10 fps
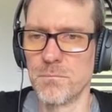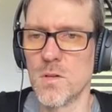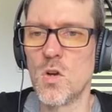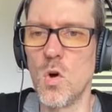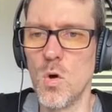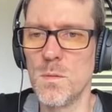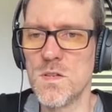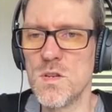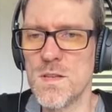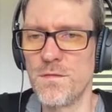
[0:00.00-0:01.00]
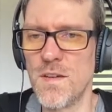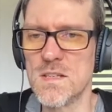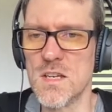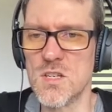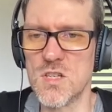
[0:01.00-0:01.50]
Cool. Let's use a
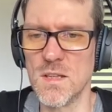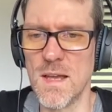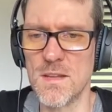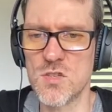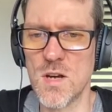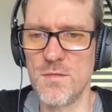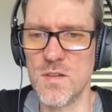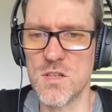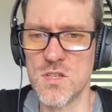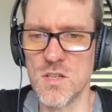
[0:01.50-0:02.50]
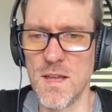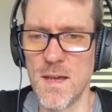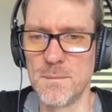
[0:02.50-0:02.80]
vintage delay. Let's try vintage delay.